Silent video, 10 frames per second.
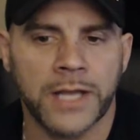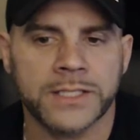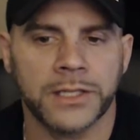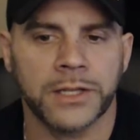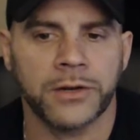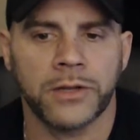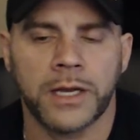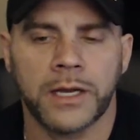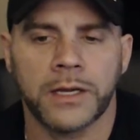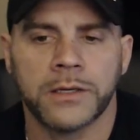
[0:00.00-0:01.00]
That's a little
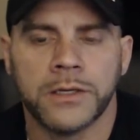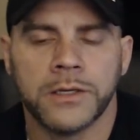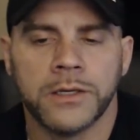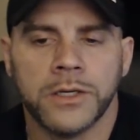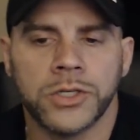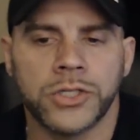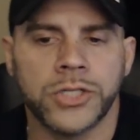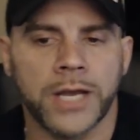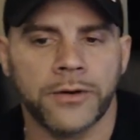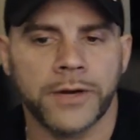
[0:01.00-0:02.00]
uh,
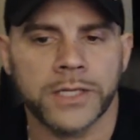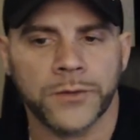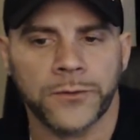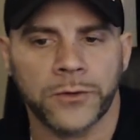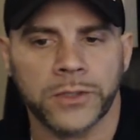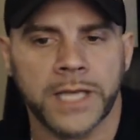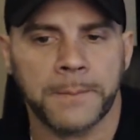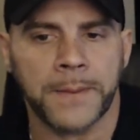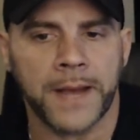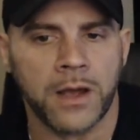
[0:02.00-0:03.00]
generous for
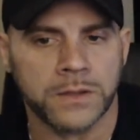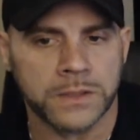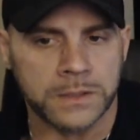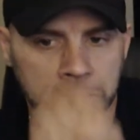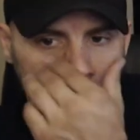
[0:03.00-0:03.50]
410 pounds.